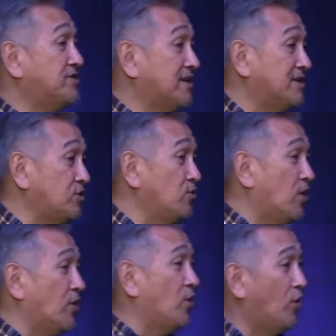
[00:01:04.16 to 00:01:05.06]
that you
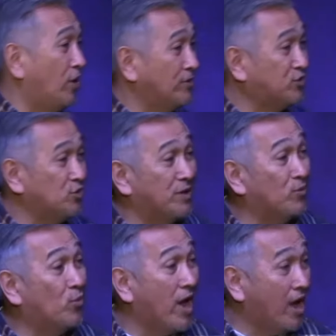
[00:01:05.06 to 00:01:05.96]
are all
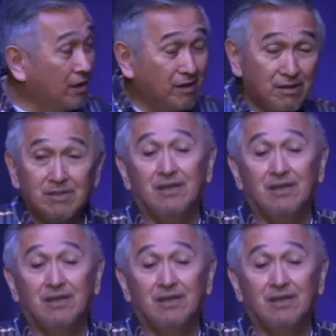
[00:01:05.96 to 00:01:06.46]
doing well.